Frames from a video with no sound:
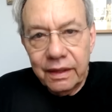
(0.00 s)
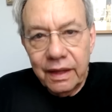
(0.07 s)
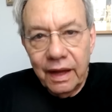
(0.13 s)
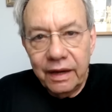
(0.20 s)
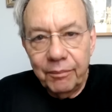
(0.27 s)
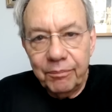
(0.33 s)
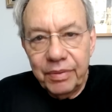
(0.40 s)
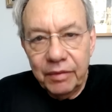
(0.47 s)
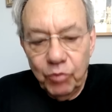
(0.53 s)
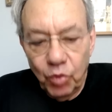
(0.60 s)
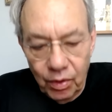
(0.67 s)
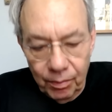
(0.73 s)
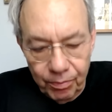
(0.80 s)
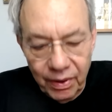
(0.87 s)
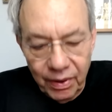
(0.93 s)
kind of been
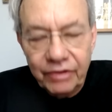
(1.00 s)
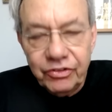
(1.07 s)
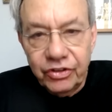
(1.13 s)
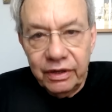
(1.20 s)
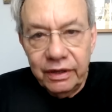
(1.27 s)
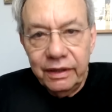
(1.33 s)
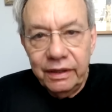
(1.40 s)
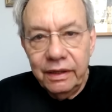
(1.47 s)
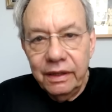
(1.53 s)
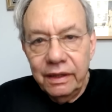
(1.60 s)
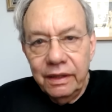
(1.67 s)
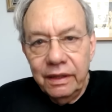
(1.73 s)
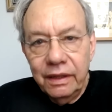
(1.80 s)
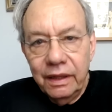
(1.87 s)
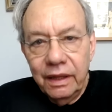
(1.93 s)
more present
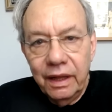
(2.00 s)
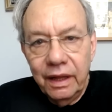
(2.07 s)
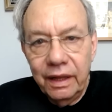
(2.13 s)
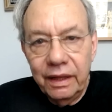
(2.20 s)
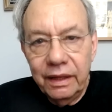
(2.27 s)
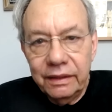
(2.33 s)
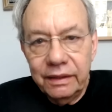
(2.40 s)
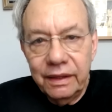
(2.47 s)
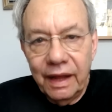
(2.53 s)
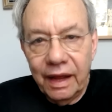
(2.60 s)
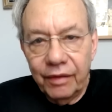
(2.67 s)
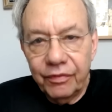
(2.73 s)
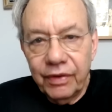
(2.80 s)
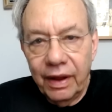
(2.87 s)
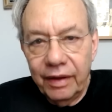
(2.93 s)

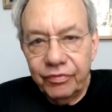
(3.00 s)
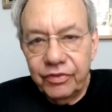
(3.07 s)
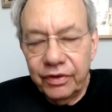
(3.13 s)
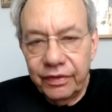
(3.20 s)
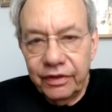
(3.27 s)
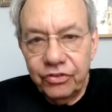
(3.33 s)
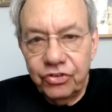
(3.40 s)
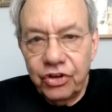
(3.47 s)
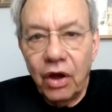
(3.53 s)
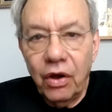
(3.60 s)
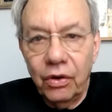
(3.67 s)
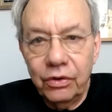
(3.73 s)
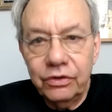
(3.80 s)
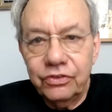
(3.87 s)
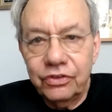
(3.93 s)
after the
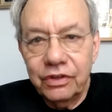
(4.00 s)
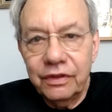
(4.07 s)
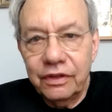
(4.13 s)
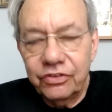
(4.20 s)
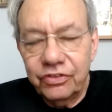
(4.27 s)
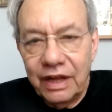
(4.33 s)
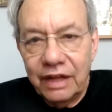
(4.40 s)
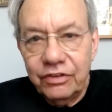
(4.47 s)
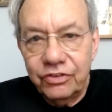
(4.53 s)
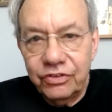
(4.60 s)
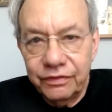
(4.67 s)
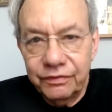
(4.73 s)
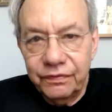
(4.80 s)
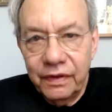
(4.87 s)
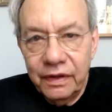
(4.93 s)
shows, in the sense
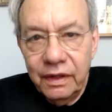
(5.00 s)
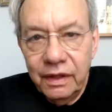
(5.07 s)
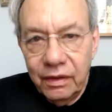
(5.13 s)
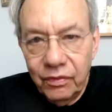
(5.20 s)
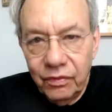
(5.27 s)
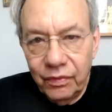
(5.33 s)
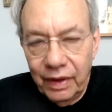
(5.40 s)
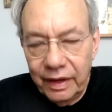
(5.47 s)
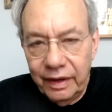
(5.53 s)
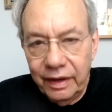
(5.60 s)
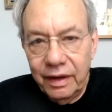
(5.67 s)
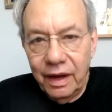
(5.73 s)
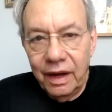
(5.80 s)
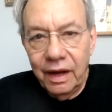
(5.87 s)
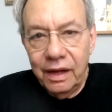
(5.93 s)
of
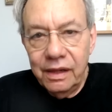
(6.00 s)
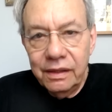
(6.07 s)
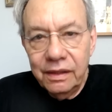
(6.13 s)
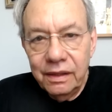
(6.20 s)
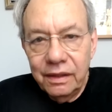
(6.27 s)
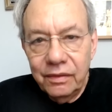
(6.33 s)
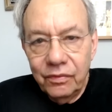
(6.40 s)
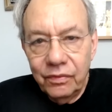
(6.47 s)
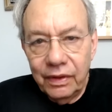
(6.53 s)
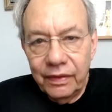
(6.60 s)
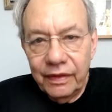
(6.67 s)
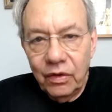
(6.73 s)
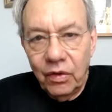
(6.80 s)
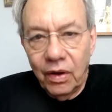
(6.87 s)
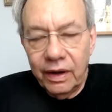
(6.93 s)
when
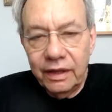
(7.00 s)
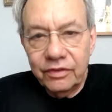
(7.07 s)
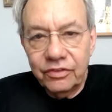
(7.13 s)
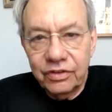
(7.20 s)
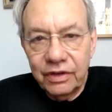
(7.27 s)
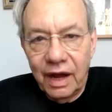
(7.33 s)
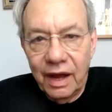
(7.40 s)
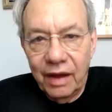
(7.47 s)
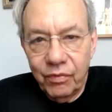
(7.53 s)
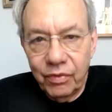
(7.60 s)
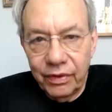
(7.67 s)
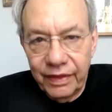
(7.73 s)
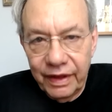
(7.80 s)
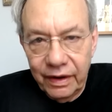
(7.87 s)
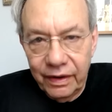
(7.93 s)
the audience and I
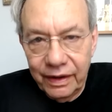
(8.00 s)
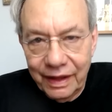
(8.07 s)
were there